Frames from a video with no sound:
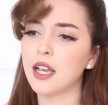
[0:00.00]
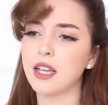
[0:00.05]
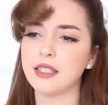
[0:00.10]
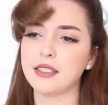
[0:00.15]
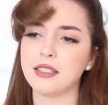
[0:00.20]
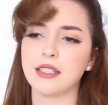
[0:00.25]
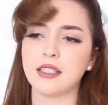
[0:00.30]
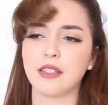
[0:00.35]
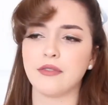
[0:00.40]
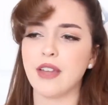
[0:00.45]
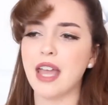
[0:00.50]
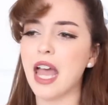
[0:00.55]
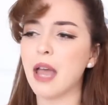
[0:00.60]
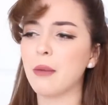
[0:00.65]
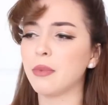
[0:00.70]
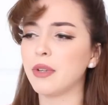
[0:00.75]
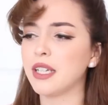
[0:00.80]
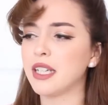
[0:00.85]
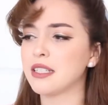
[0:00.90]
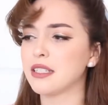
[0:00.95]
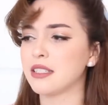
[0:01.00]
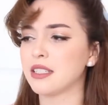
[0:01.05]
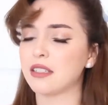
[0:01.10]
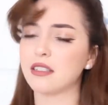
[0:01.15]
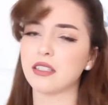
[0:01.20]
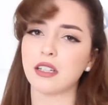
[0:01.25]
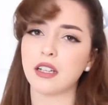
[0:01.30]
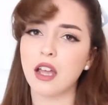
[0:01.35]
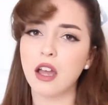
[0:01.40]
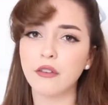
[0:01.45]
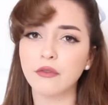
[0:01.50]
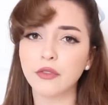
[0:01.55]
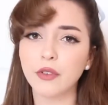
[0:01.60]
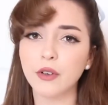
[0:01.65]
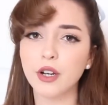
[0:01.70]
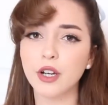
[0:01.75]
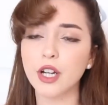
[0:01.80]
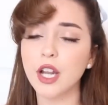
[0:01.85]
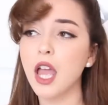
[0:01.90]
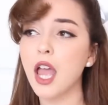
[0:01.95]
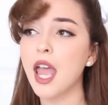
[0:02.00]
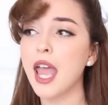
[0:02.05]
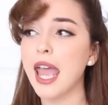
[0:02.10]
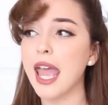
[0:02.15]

a sense of happiness, a sense of comfort,